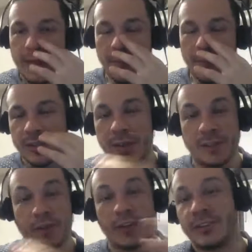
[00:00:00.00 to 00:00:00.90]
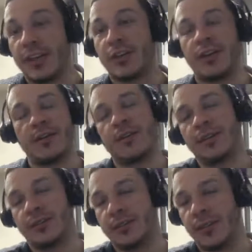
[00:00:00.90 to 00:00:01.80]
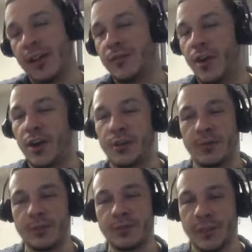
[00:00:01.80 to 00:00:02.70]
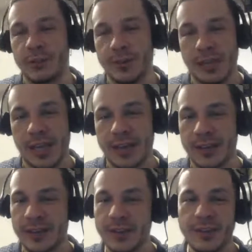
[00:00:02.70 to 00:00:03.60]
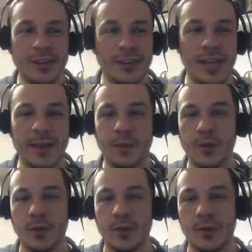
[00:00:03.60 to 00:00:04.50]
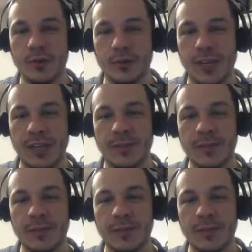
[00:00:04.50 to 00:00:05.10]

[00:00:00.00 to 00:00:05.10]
I'm not talking about like trickery. He's like, listen, I love Hardywood. Trickery is like, like pure like.